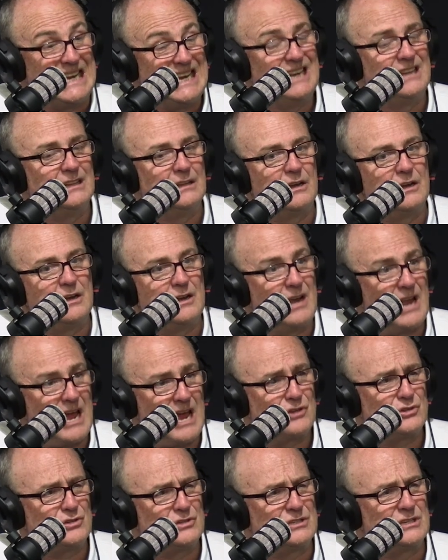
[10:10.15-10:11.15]
England in an
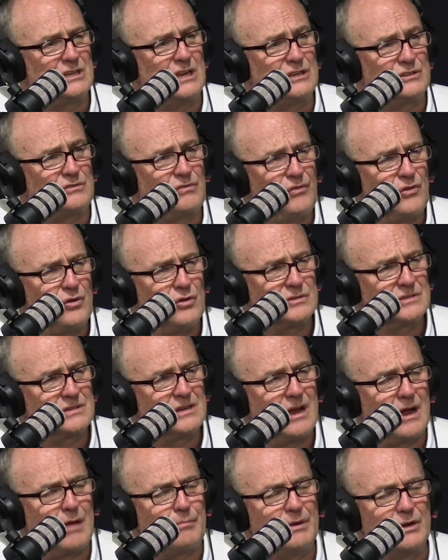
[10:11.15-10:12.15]
Ashes Test, first
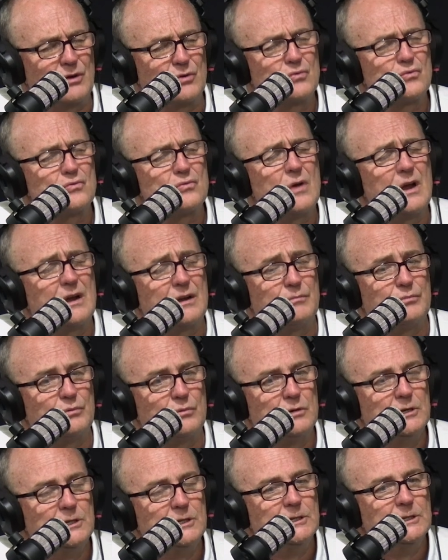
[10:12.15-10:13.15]
up,
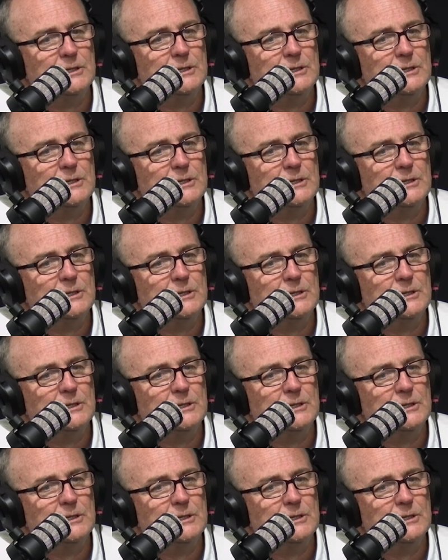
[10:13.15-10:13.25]
incredible.